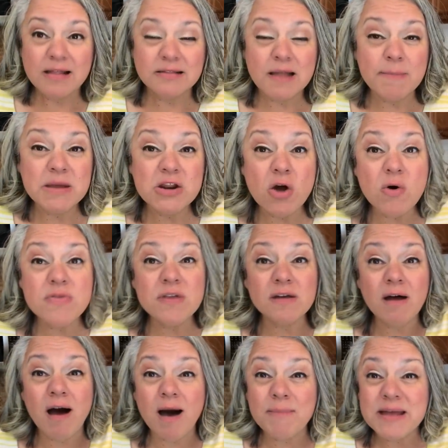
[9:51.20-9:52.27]
Let me know in the
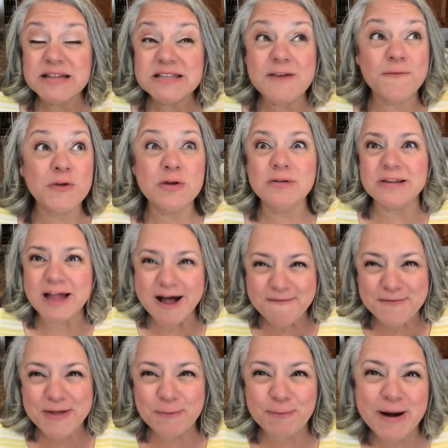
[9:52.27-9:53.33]
comments if you
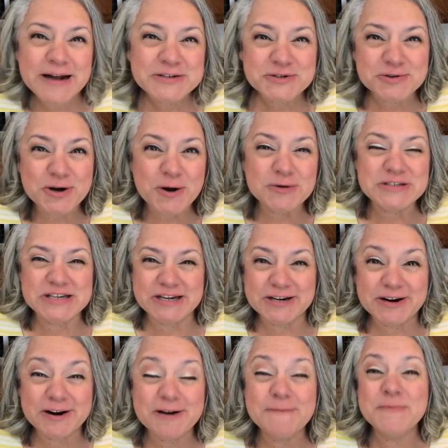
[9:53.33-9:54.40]
love the retro
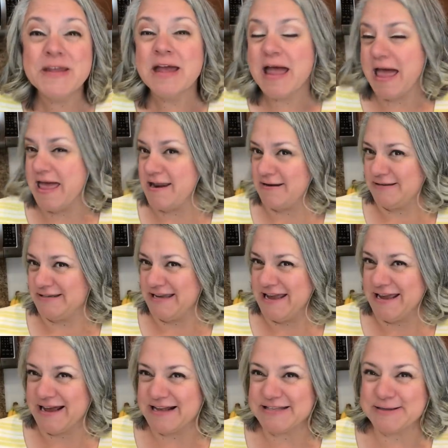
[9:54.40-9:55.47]
dinner. and
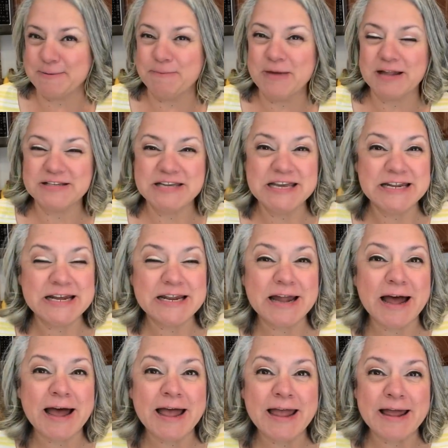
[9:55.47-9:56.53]
seeing us, Tina and
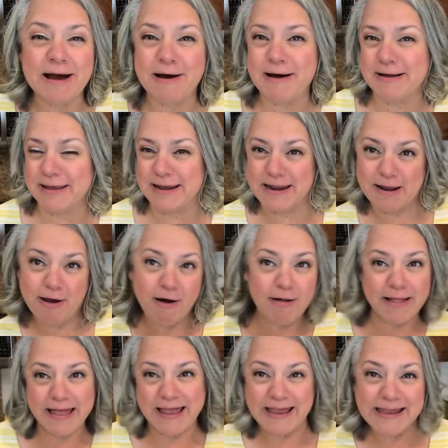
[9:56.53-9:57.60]
I, uh, getting
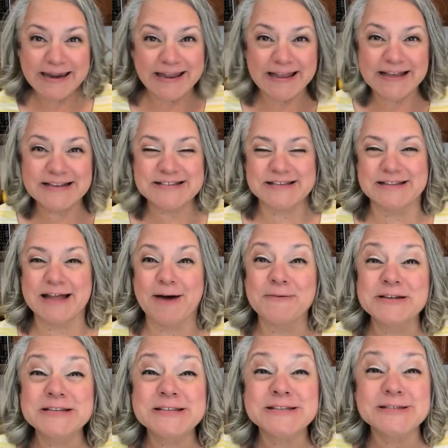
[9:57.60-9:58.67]
all eighties, and that
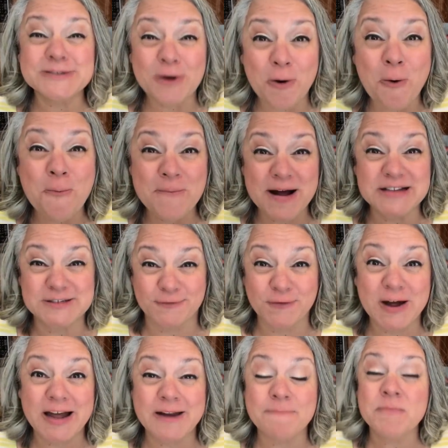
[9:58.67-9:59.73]
was so much
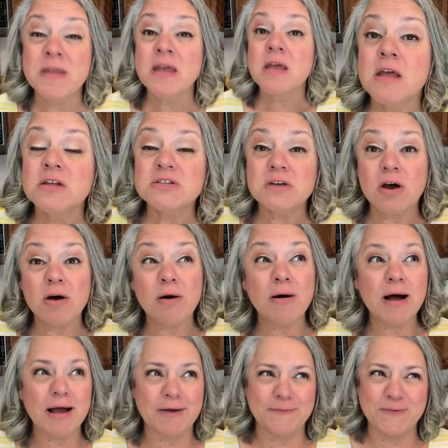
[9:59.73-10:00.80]
fun.
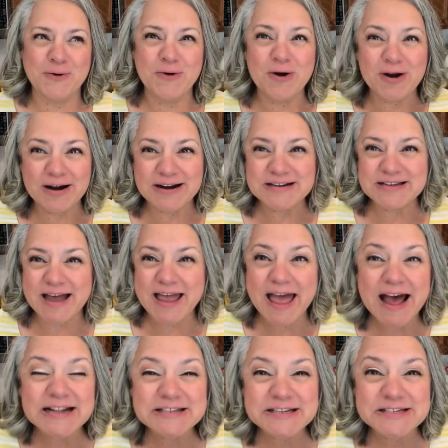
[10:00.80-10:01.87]
So of course I
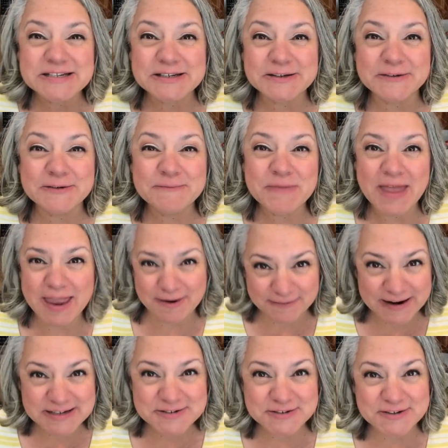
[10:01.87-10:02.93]
had to do a
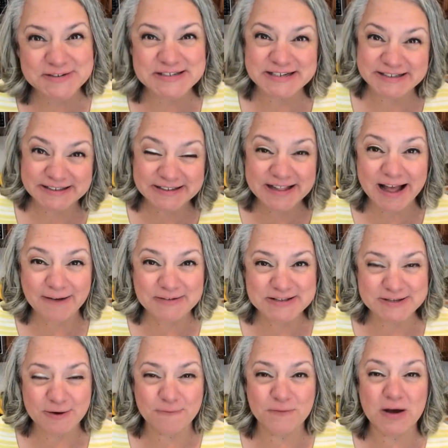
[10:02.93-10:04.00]
retro dinner. That
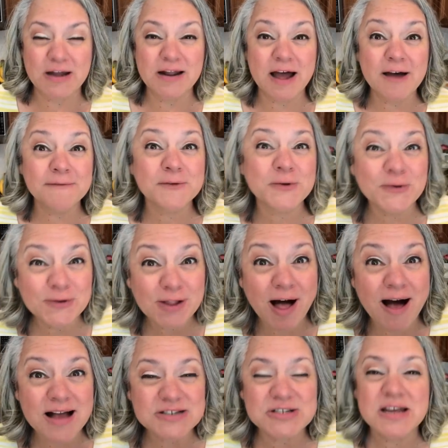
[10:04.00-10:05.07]
was so fun, of
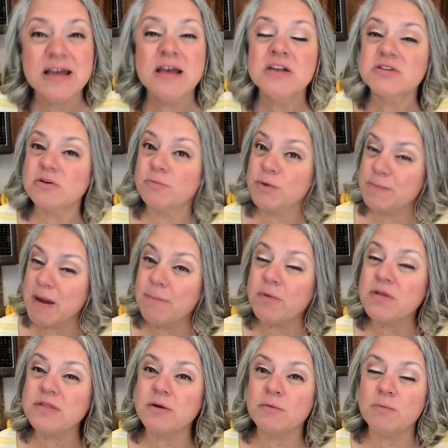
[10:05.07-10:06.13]
goulash. So
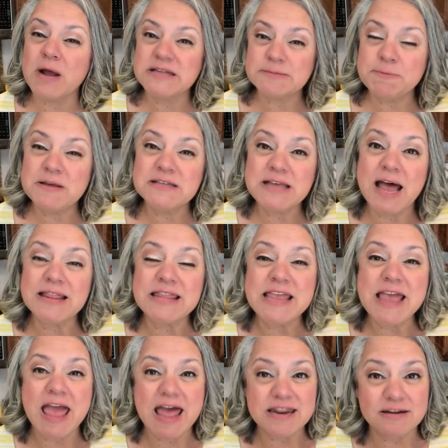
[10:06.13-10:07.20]
remember the recipes at
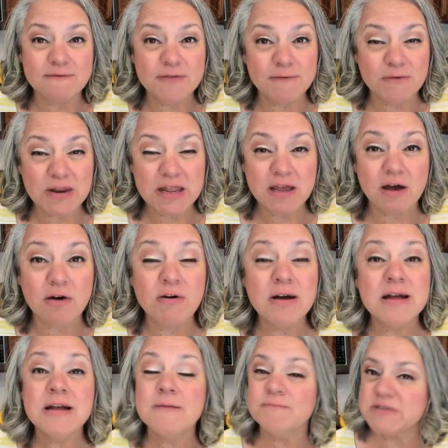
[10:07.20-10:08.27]
the end of the video.
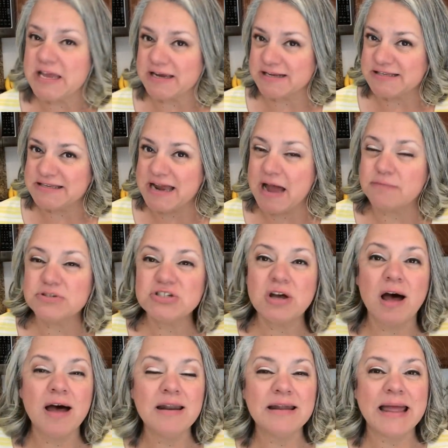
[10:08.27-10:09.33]
Take a
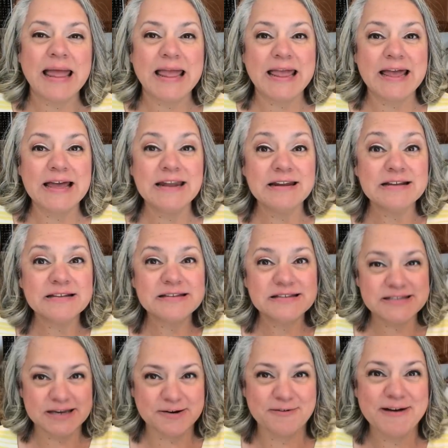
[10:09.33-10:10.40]
snapshot and
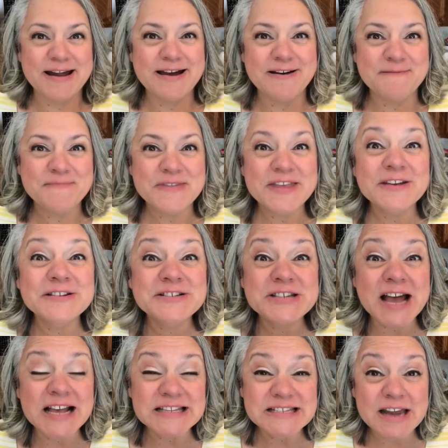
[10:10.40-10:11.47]
stick around. You
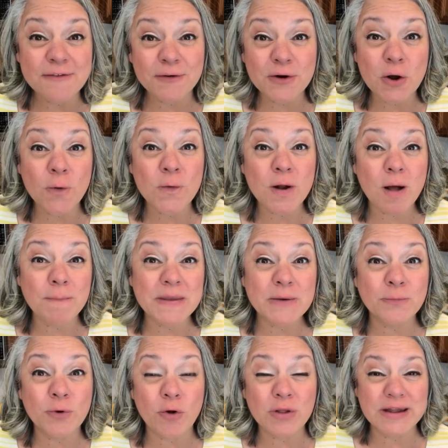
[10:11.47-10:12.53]
just never know what I'll
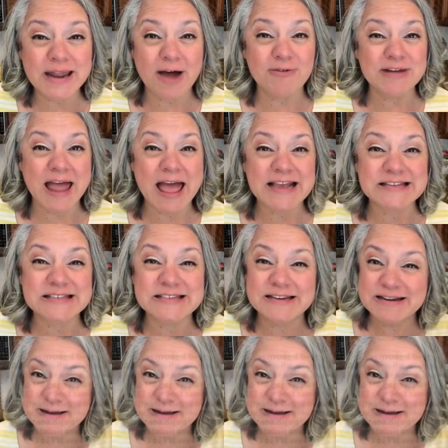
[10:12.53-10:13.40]
be rolling out next.